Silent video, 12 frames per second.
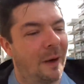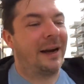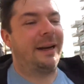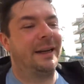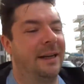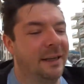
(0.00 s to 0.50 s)

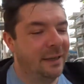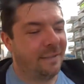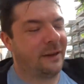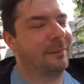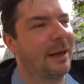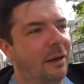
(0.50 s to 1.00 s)
rain. And
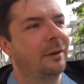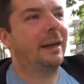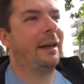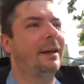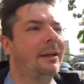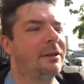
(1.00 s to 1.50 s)
then I'm like,
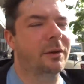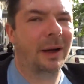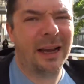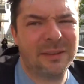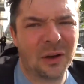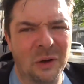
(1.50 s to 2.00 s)
okay, so I
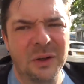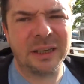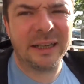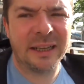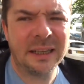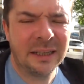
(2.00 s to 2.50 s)
have a
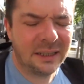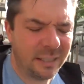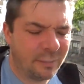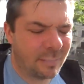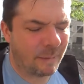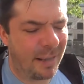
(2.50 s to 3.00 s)
hoodie
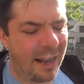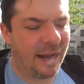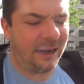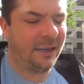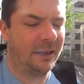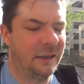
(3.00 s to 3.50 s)
in my
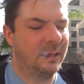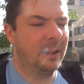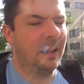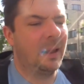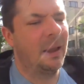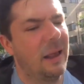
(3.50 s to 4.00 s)
bag
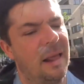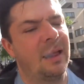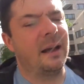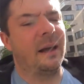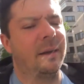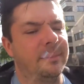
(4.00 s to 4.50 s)

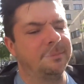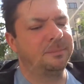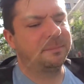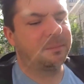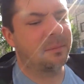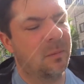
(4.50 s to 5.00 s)
um,
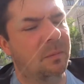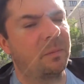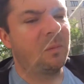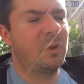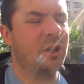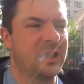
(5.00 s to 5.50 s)

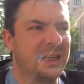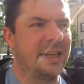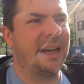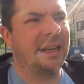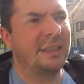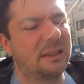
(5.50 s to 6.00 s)
just in
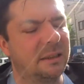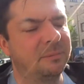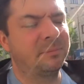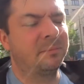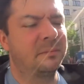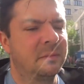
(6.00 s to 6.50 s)
case.
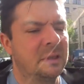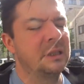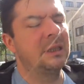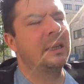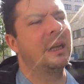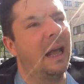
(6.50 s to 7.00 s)

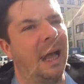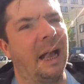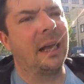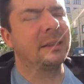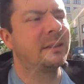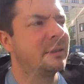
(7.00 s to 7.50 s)

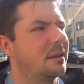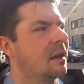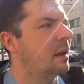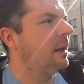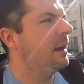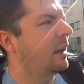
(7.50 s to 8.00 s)
Uh,
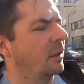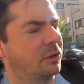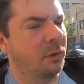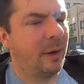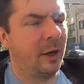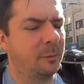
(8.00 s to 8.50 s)
it
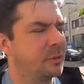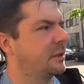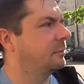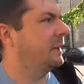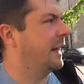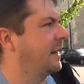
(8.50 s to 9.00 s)
also helps
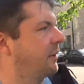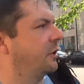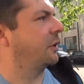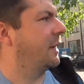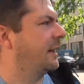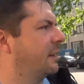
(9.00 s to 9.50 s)
get it
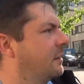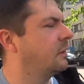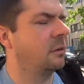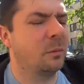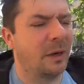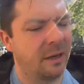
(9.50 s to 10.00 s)
dirty and
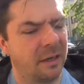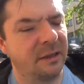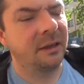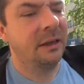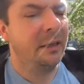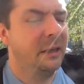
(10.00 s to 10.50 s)
whatnot
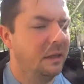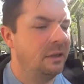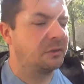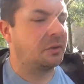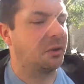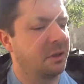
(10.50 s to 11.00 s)

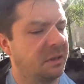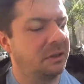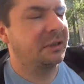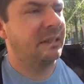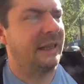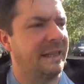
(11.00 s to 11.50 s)
for
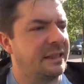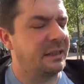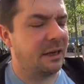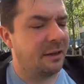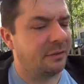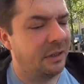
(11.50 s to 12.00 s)
sled
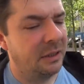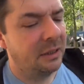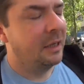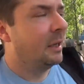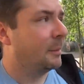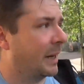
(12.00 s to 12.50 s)

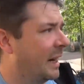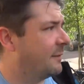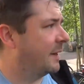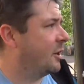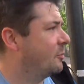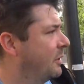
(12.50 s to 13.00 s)
stuff. But I have
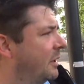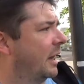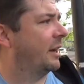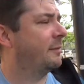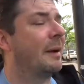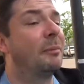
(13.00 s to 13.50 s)
my new blue, I
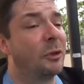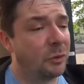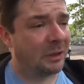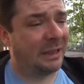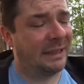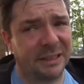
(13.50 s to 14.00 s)
have my blue
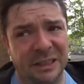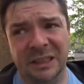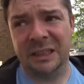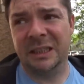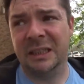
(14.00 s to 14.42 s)
cleats